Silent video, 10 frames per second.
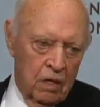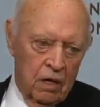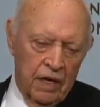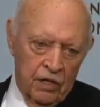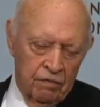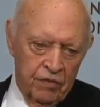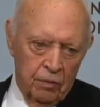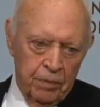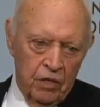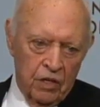uh, head of the
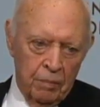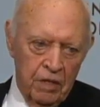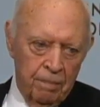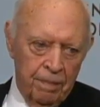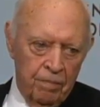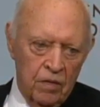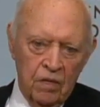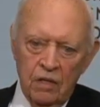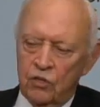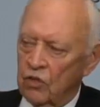Philippine Army,
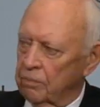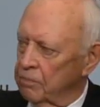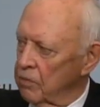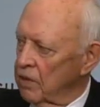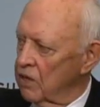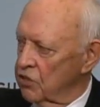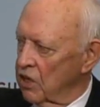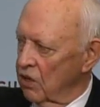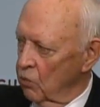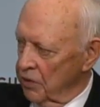he took
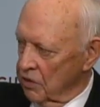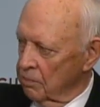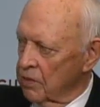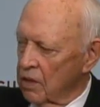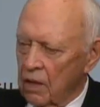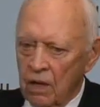Eisenhower with him.